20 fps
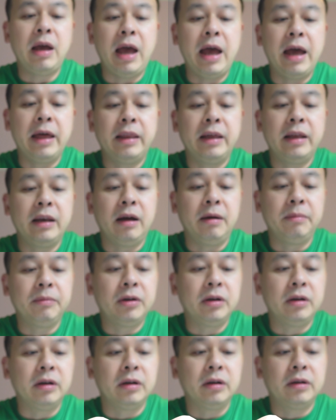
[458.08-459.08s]
and then I'm
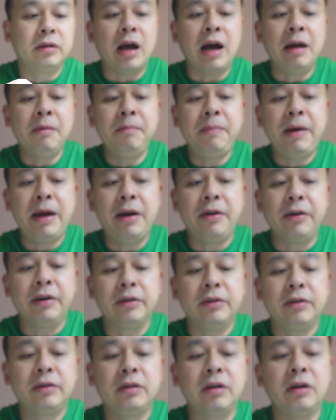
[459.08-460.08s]
going to unpair
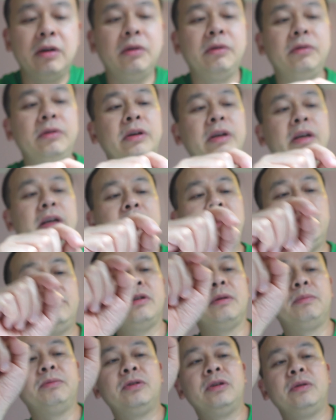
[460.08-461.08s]
it. So you get this
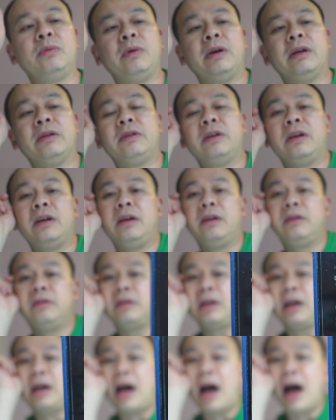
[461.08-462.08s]
option where it
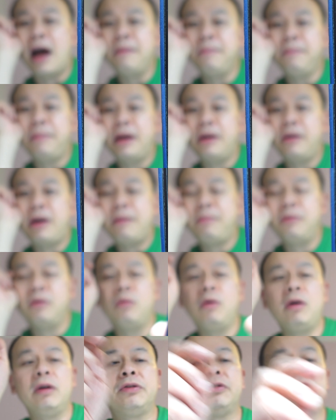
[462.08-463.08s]
says unpair Apple
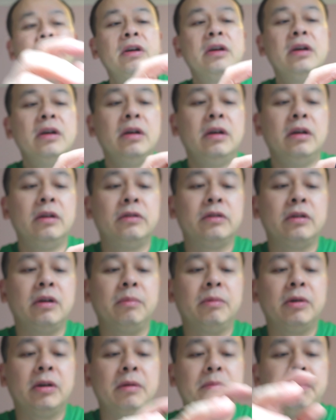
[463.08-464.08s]
Watch, so
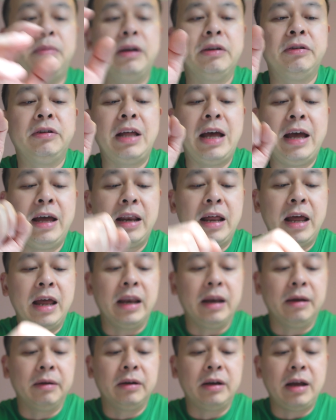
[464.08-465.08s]
I'm going to press that
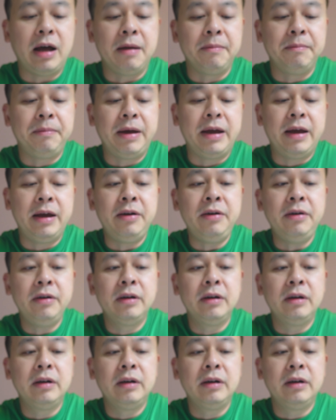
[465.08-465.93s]
and I'm going to unpair.